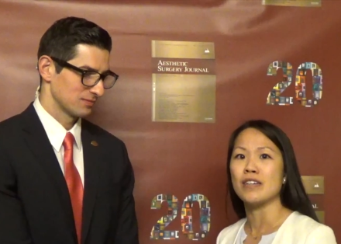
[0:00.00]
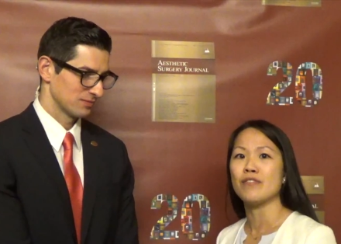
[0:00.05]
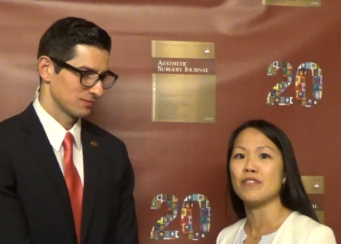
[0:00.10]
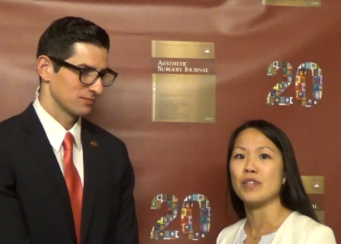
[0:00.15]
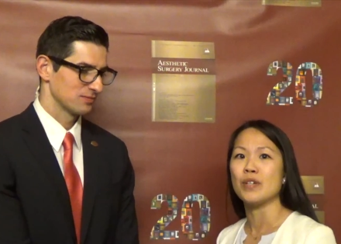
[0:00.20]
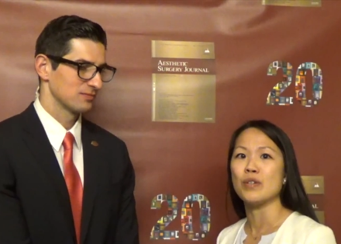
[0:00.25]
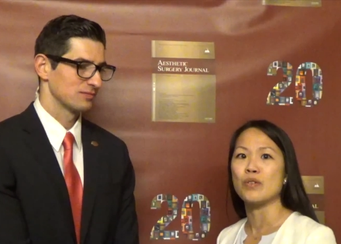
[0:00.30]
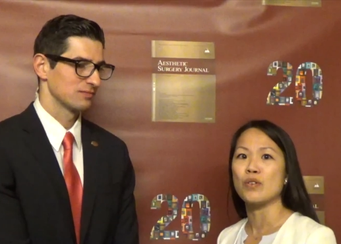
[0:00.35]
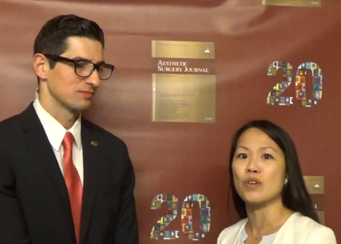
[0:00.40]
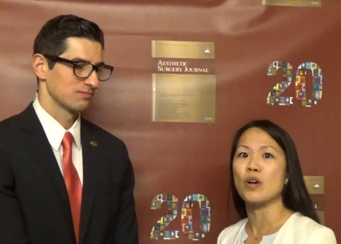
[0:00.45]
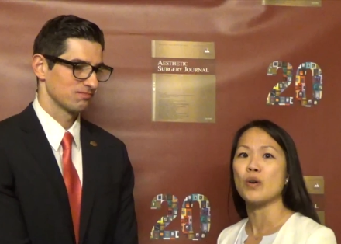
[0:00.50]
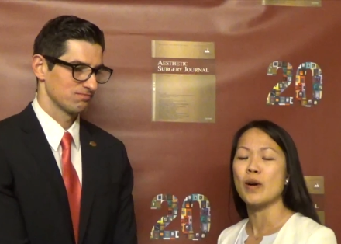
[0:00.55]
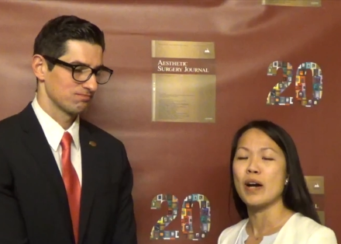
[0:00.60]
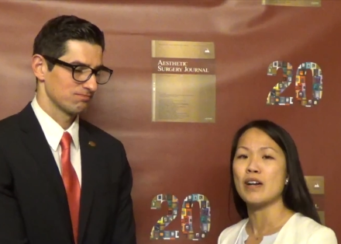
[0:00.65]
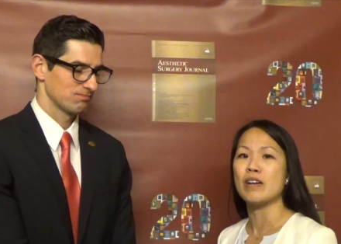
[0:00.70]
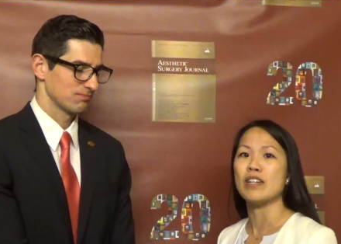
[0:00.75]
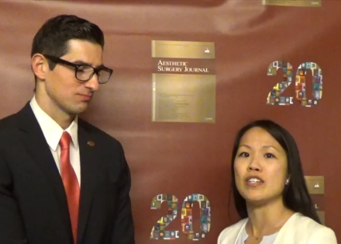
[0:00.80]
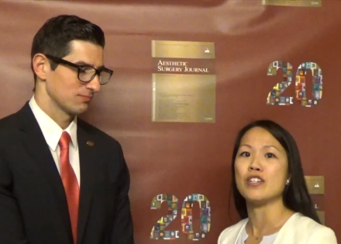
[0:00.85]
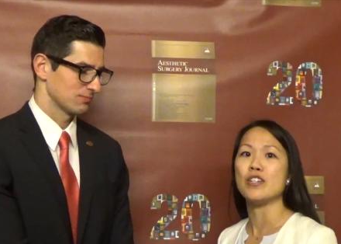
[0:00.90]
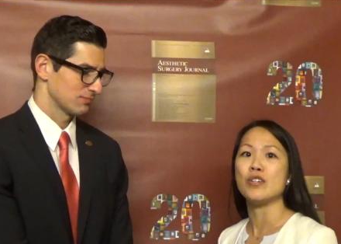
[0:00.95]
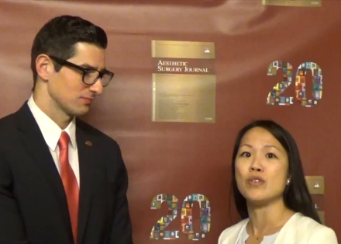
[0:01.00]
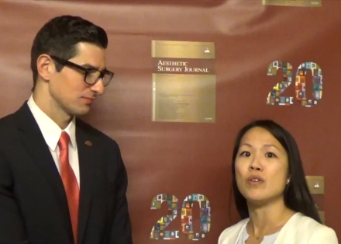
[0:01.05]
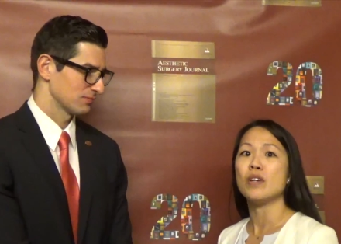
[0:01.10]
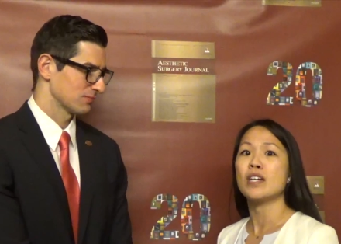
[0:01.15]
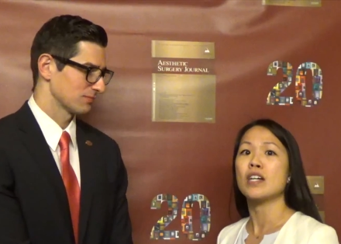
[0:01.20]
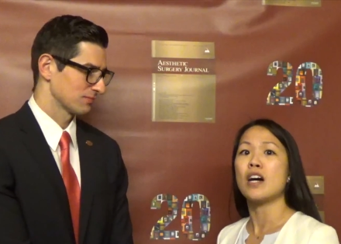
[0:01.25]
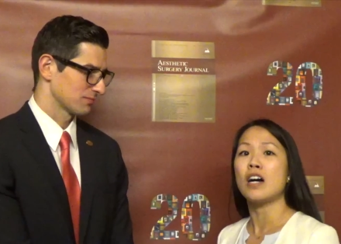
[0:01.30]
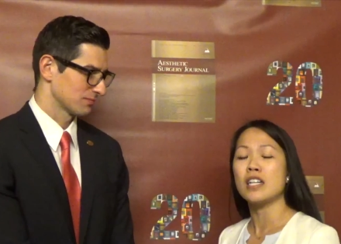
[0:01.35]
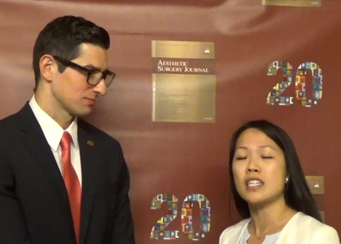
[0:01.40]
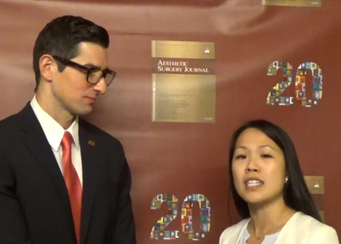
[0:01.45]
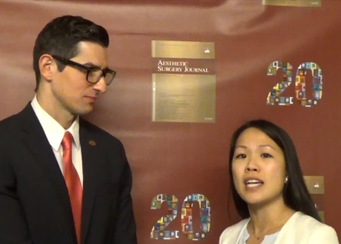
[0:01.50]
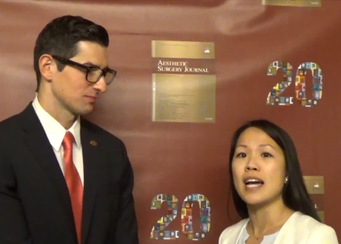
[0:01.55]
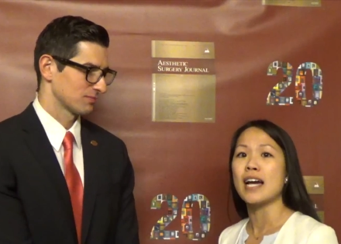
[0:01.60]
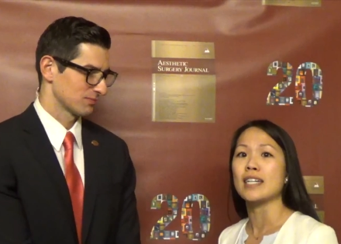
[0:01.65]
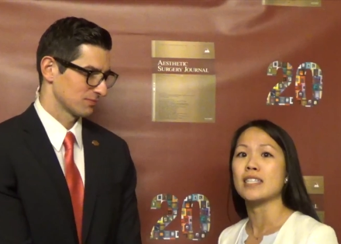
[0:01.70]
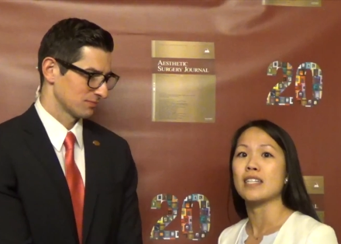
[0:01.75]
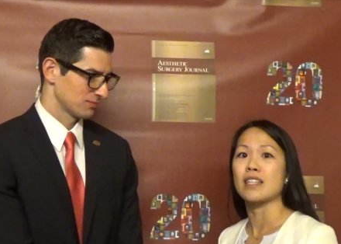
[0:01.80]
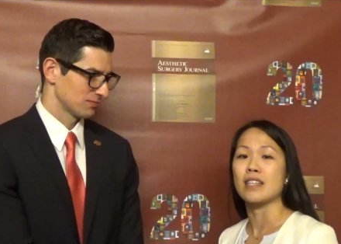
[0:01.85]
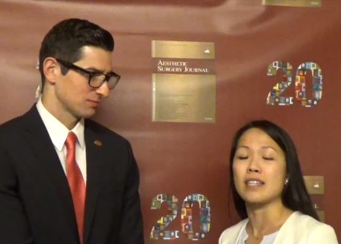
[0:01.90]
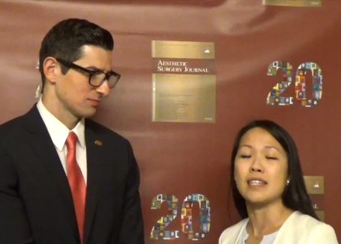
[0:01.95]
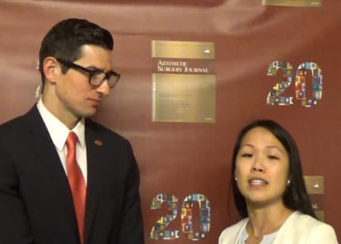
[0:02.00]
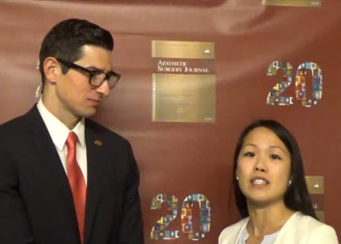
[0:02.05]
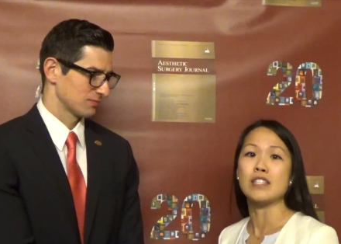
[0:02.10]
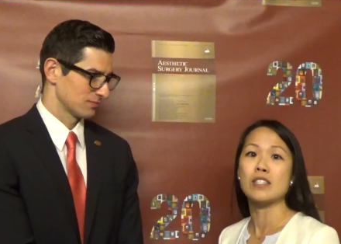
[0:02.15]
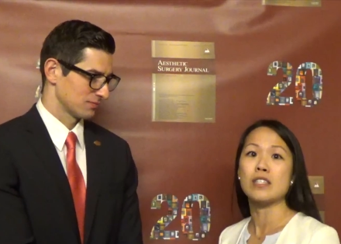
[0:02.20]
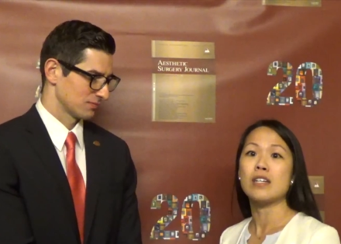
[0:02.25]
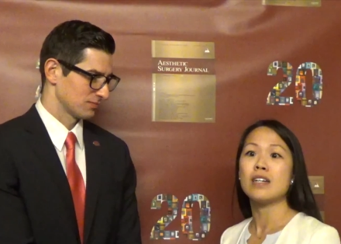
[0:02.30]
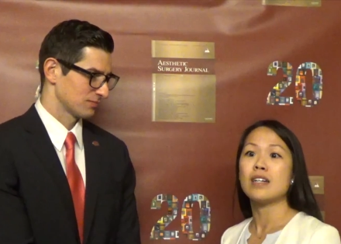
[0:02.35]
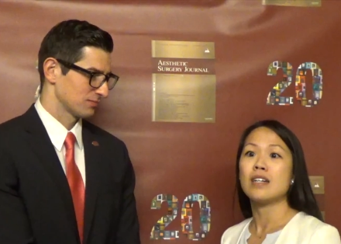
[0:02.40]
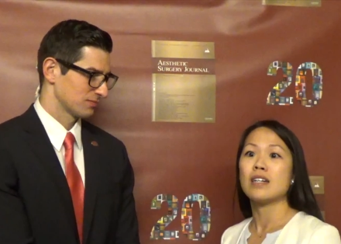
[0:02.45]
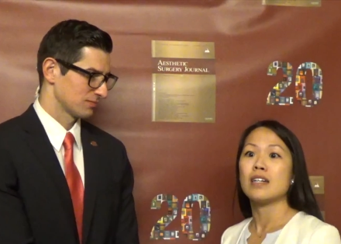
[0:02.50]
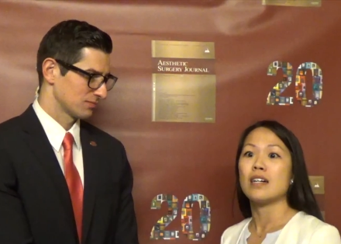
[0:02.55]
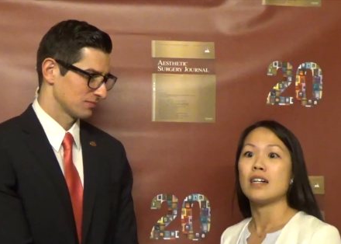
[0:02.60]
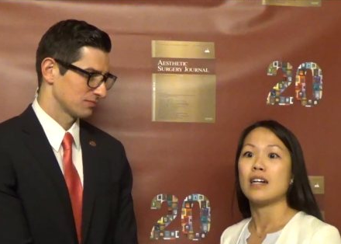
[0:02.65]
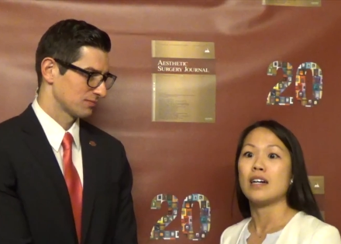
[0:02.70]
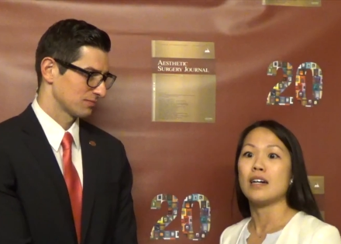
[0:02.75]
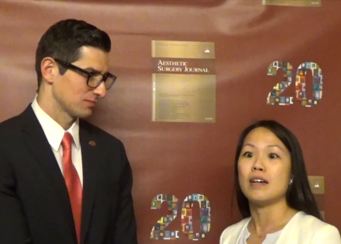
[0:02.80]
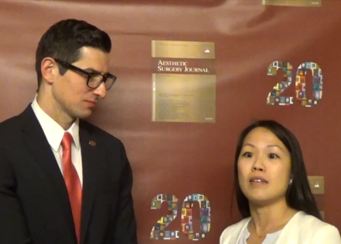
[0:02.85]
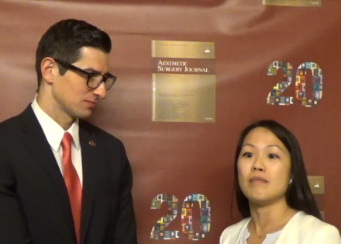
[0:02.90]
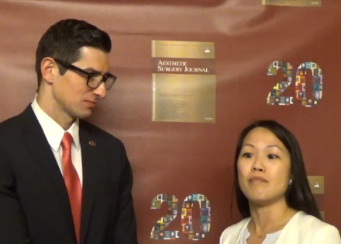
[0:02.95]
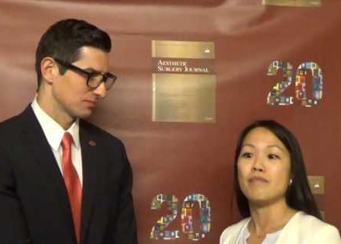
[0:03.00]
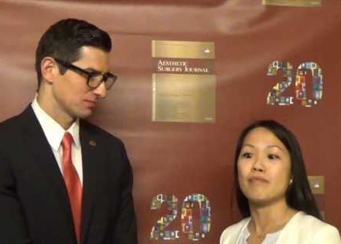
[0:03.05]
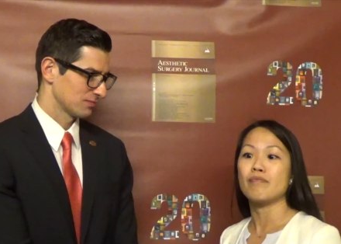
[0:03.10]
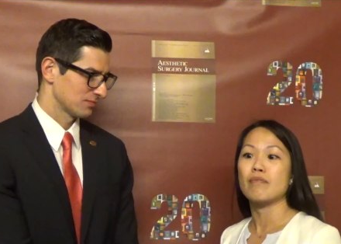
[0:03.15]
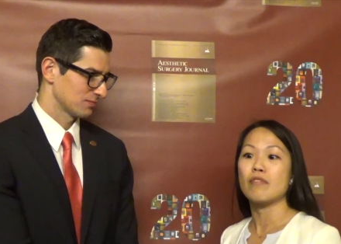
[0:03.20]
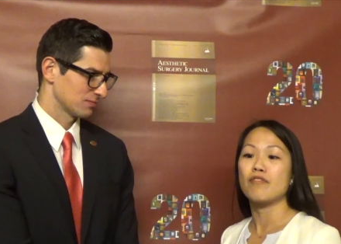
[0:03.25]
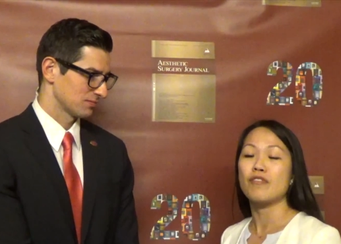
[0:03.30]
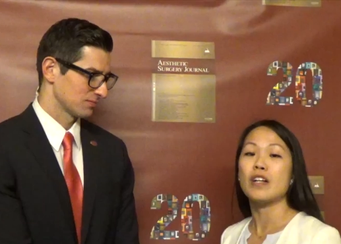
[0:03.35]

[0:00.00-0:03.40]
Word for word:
Speaker 1: You go out and you contact these uh,